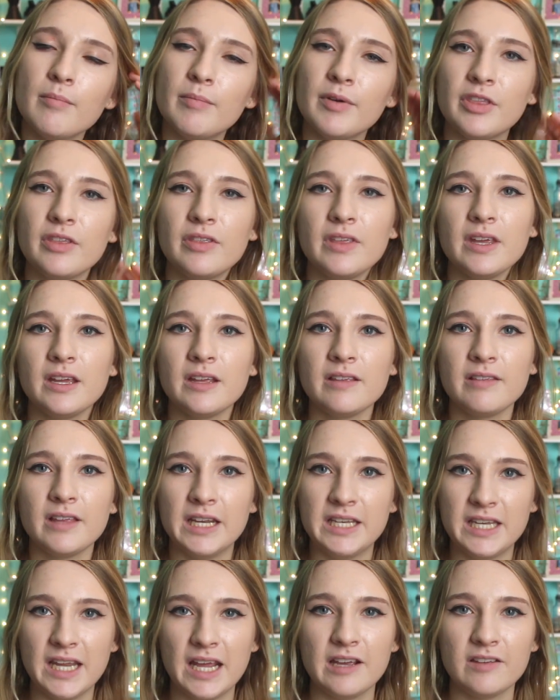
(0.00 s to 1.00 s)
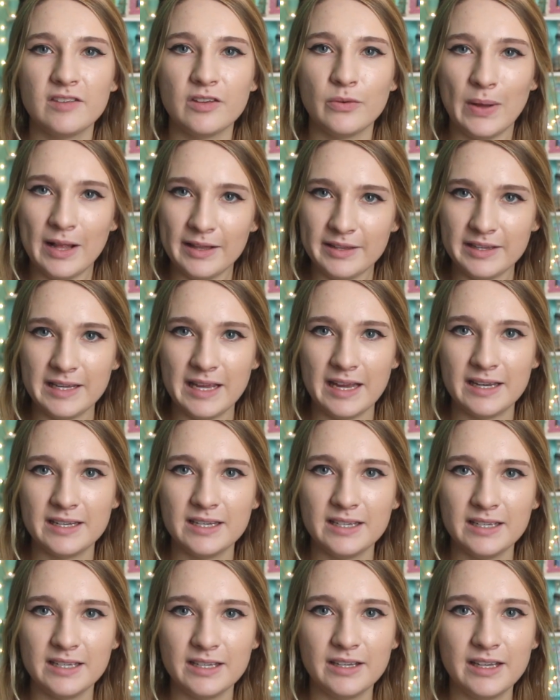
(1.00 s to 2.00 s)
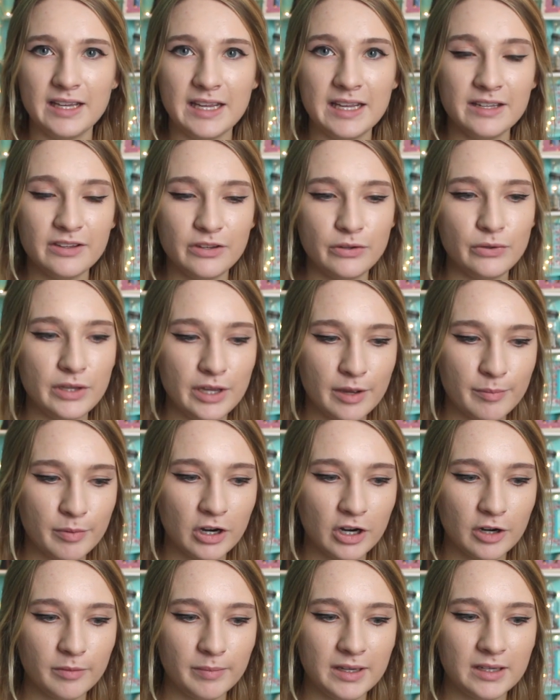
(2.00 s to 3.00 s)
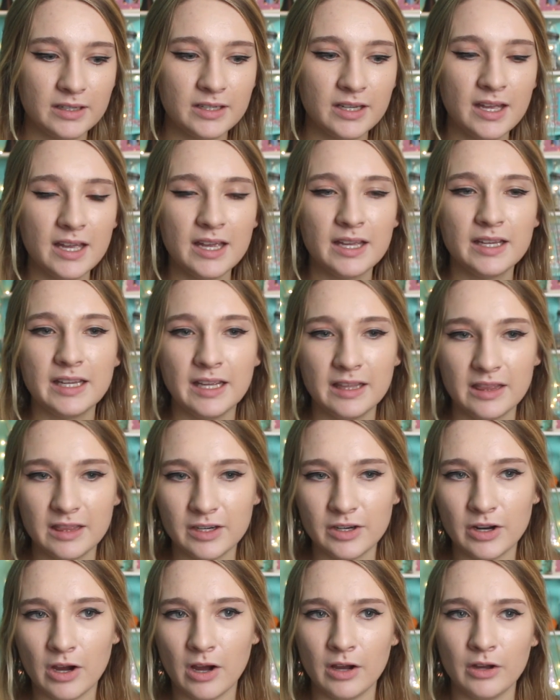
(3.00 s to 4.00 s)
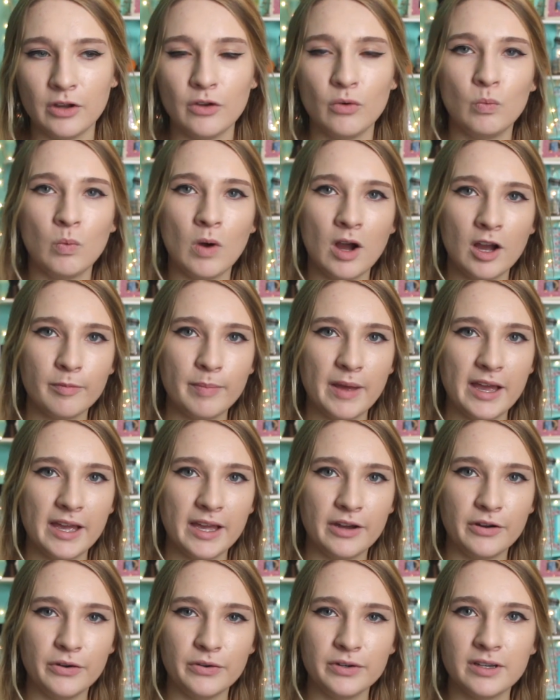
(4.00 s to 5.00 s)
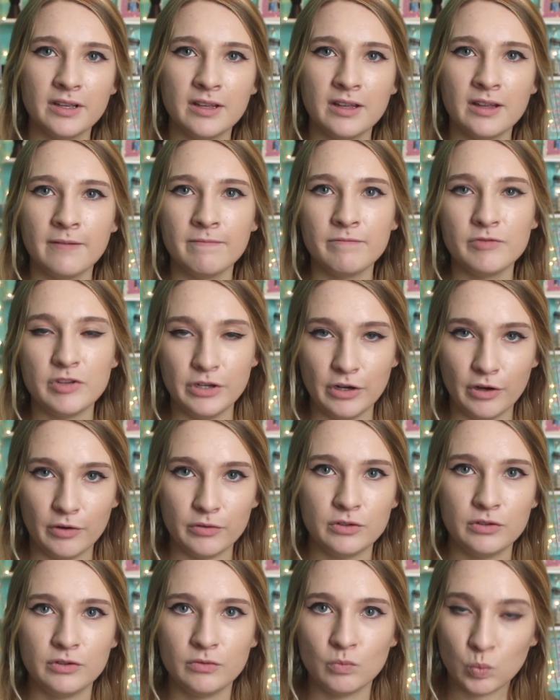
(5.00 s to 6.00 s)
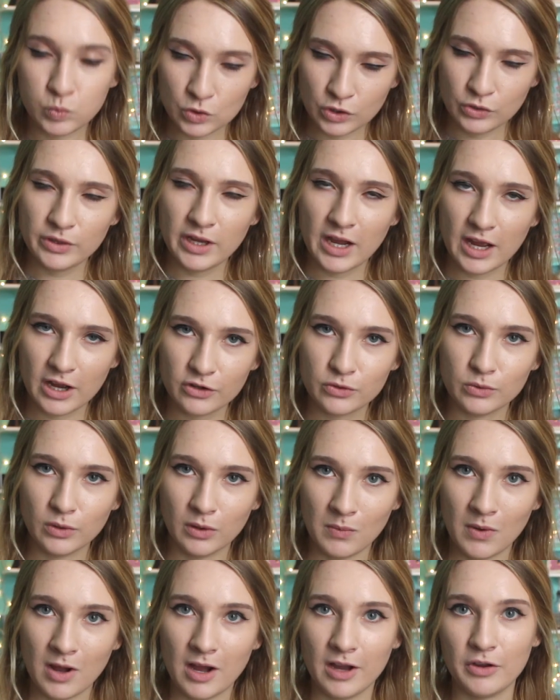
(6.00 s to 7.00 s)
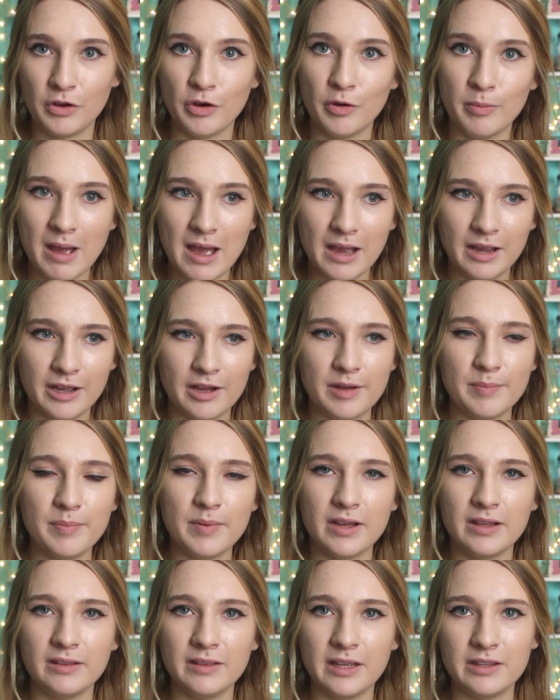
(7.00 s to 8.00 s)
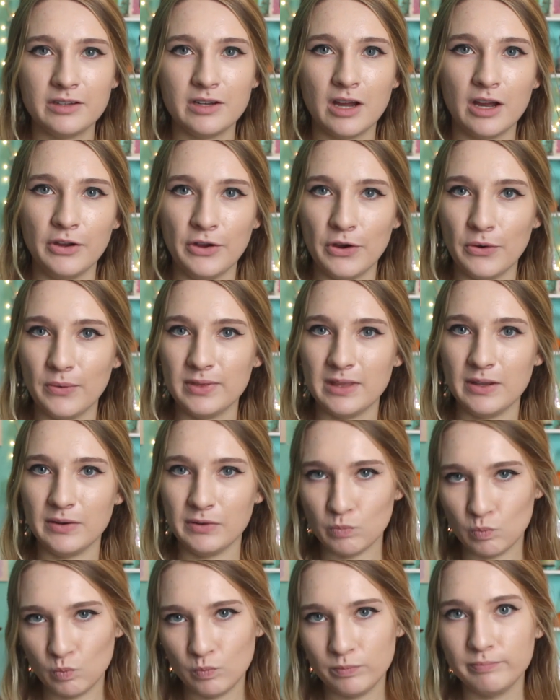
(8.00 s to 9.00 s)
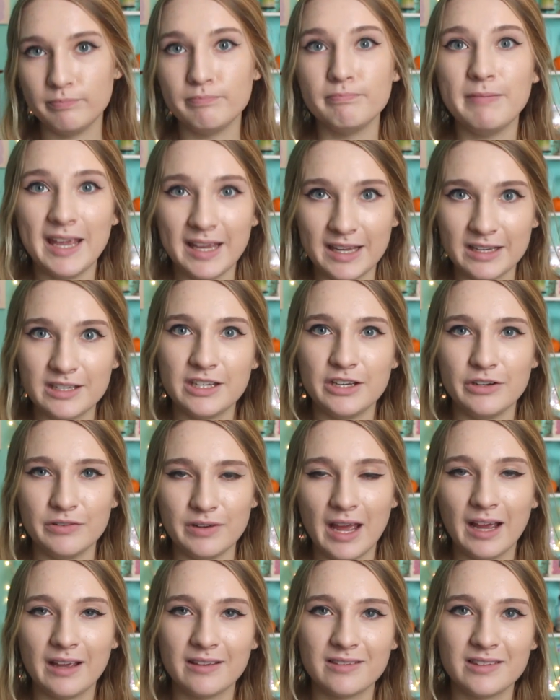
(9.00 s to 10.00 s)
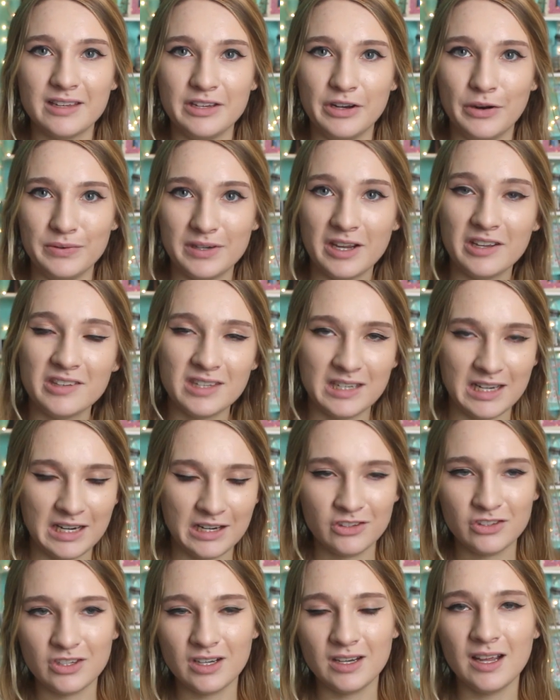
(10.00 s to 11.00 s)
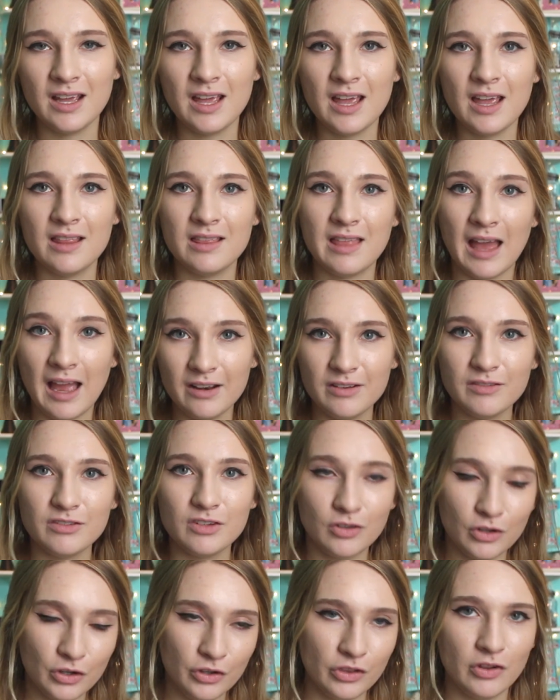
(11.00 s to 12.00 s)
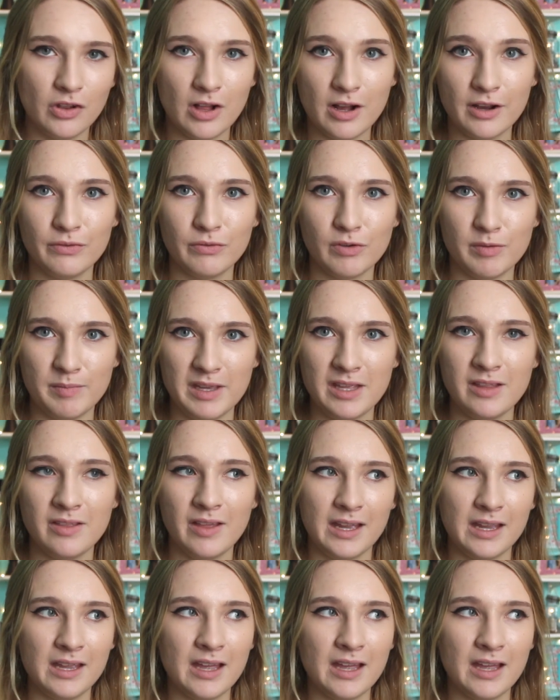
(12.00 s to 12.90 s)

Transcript: But the thing is, it takes a while to get into the apartment, get the dog, walk back out, do the actual walk, go back up, let the dog go, and then make it to your next, destination. That took the longest for me.